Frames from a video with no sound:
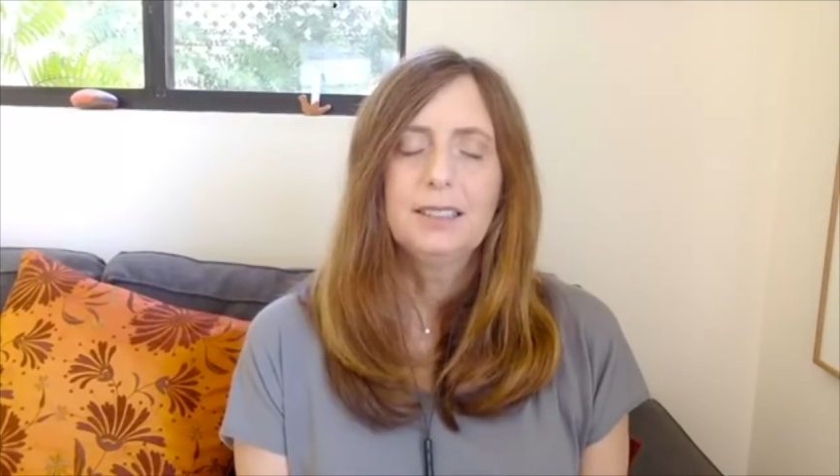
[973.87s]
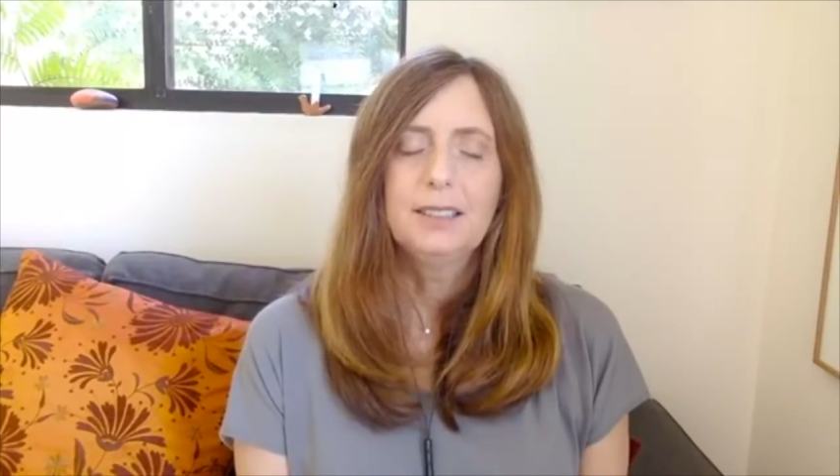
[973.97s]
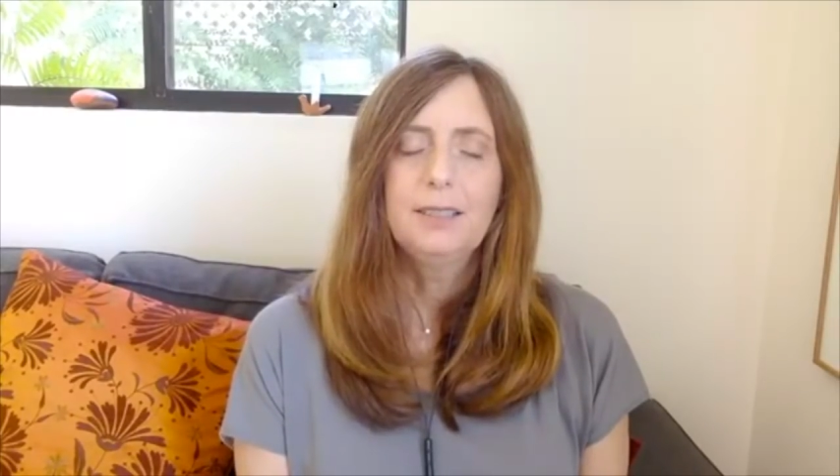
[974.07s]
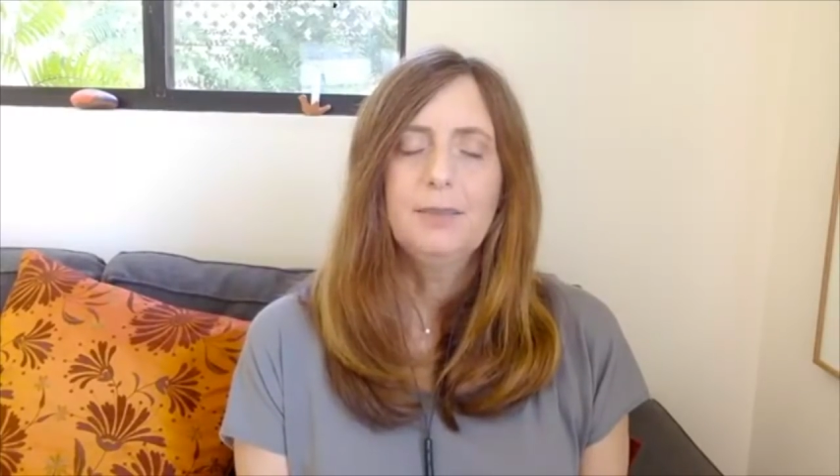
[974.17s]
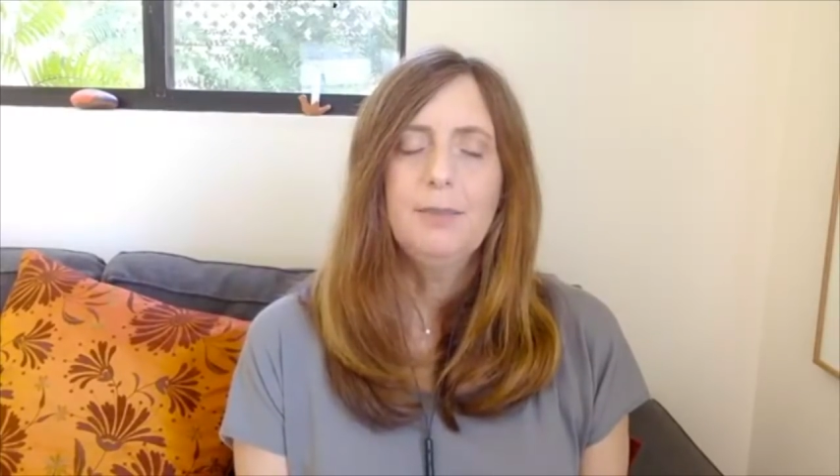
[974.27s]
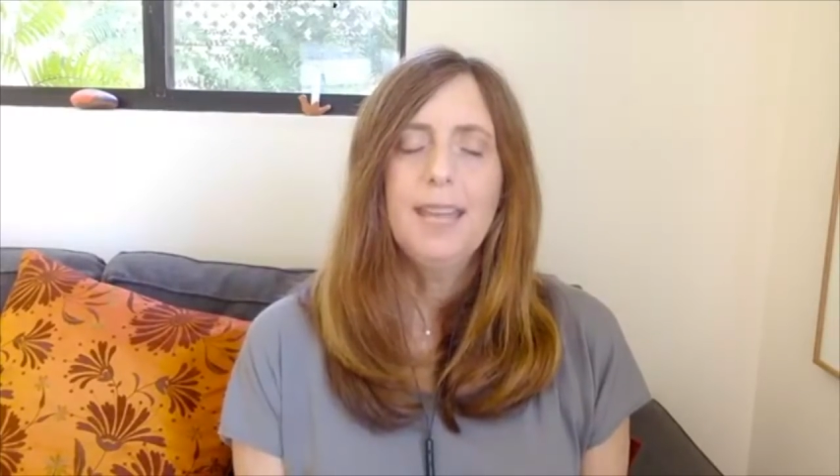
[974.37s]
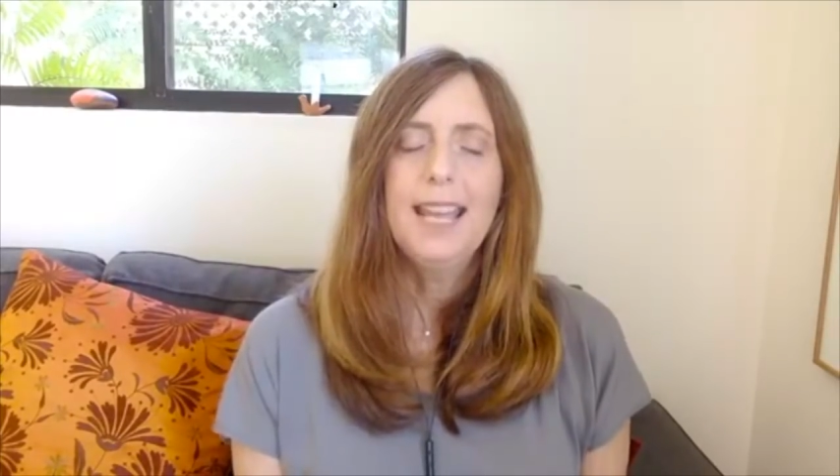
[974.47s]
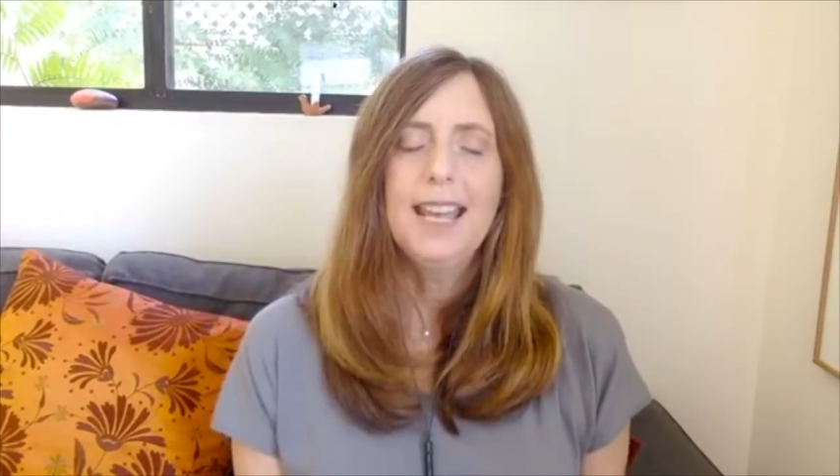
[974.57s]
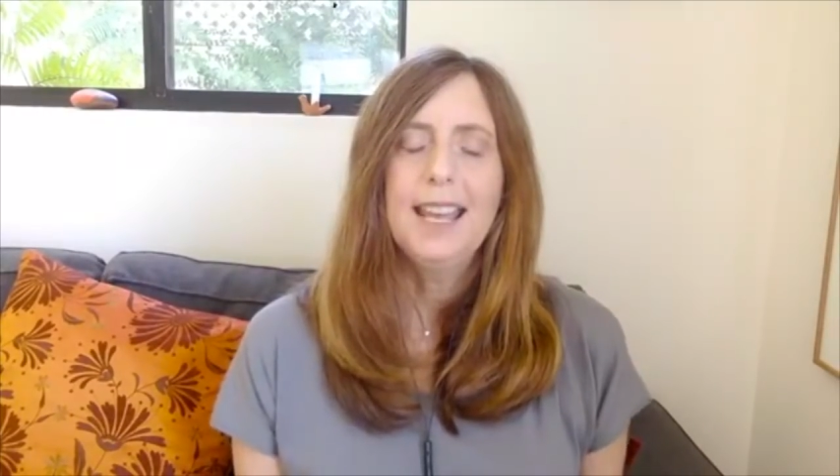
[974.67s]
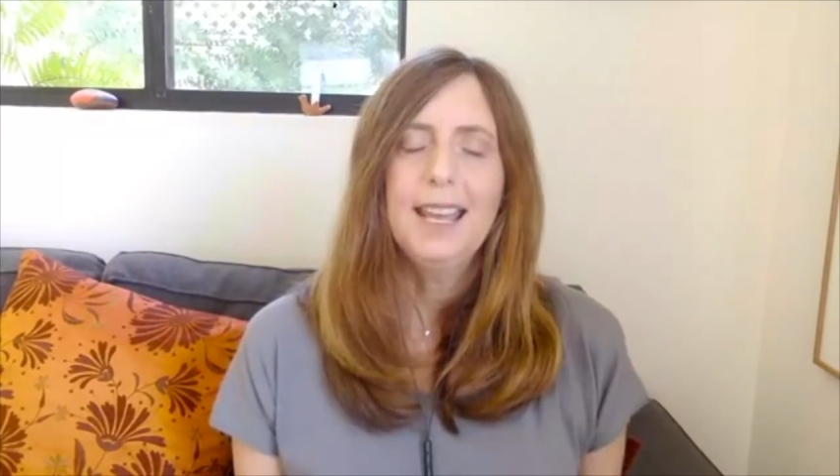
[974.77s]
May
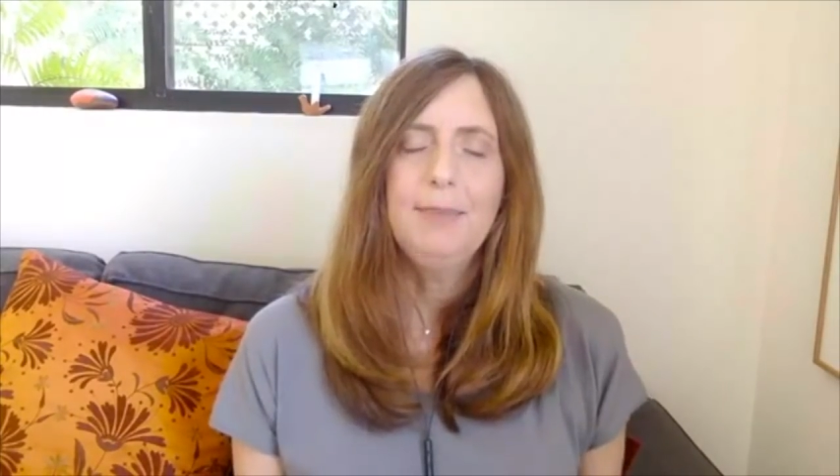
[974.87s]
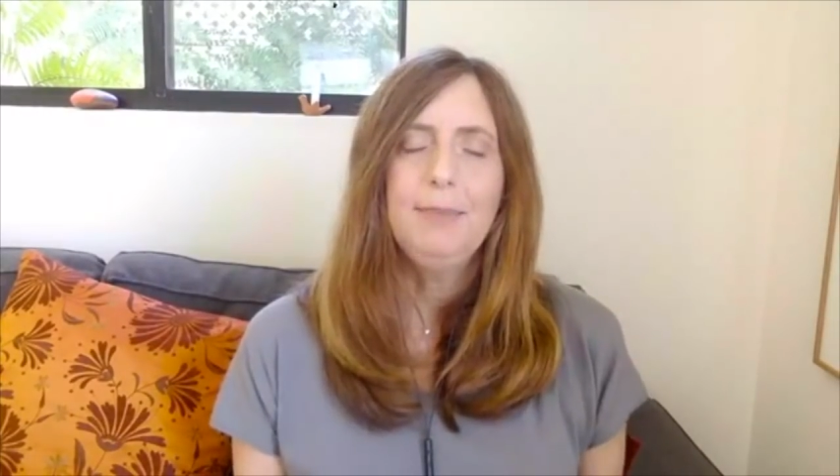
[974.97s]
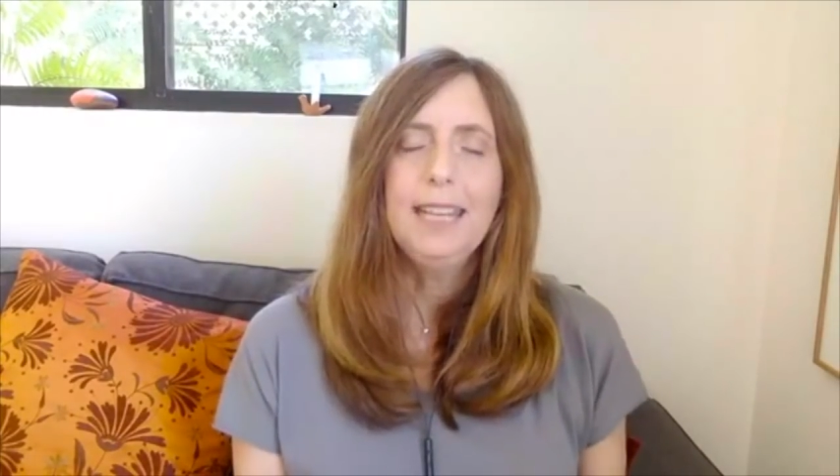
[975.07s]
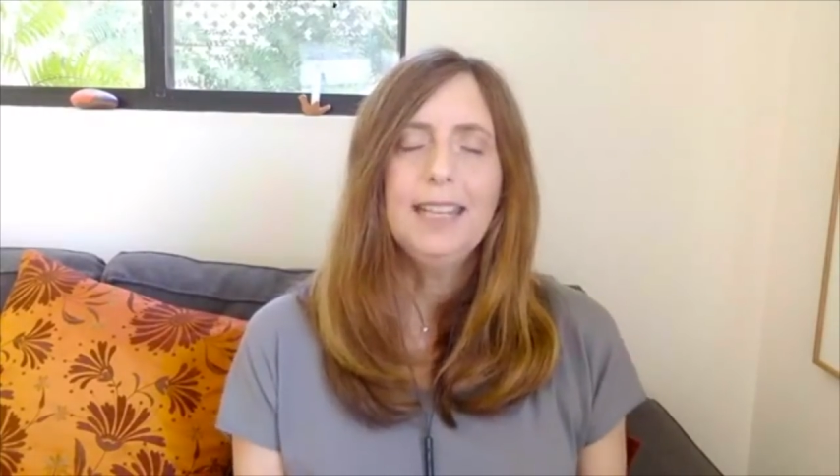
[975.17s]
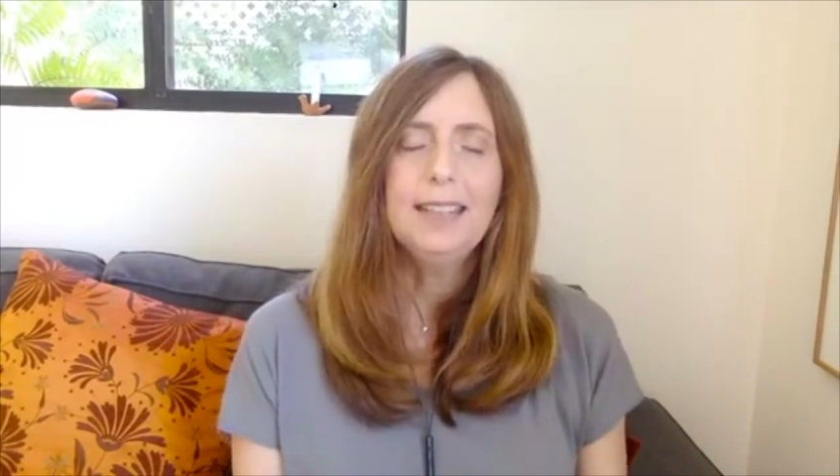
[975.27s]
I meet it